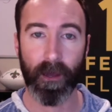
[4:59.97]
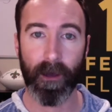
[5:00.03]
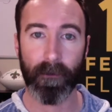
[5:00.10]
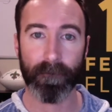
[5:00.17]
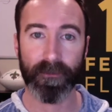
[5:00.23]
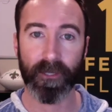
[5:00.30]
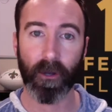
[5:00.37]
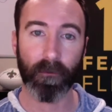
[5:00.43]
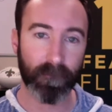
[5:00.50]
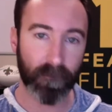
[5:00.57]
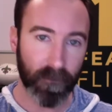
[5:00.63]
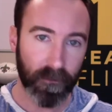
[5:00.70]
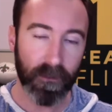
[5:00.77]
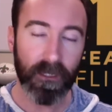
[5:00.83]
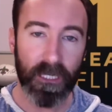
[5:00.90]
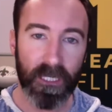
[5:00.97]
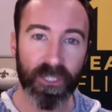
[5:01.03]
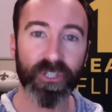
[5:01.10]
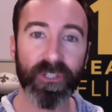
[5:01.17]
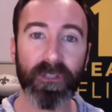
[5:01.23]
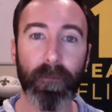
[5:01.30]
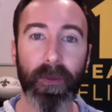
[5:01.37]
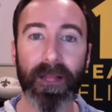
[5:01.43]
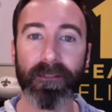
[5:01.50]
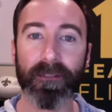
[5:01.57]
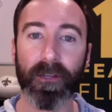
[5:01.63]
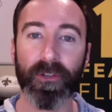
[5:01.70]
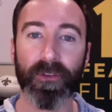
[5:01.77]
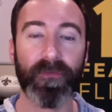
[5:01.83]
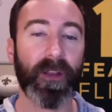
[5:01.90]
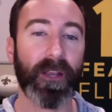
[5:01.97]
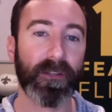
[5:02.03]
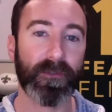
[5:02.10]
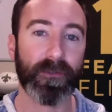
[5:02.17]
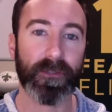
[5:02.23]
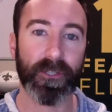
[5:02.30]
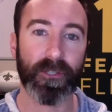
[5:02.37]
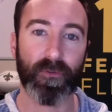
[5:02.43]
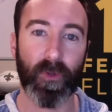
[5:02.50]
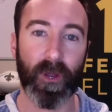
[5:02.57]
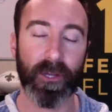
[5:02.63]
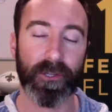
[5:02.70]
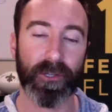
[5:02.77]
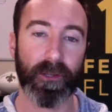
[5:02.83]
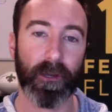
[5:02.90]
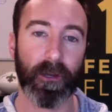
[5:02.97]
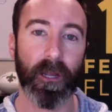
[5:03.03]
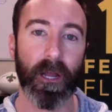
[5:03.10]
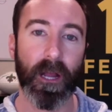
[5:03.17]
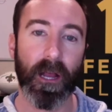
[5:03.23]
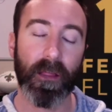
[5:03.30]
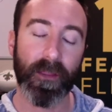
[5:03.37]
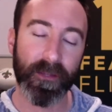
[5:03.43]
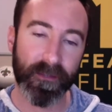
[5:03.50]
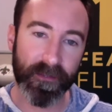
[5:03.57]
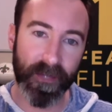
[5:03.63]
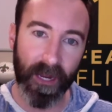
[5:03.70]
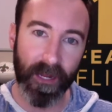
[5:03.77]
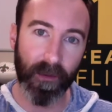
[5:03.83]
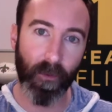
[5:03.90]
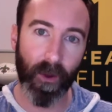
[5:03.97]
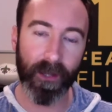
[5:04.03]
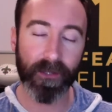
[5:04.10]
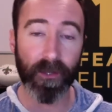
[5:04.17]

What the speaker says: So just depends on your financial situation there. The second way, so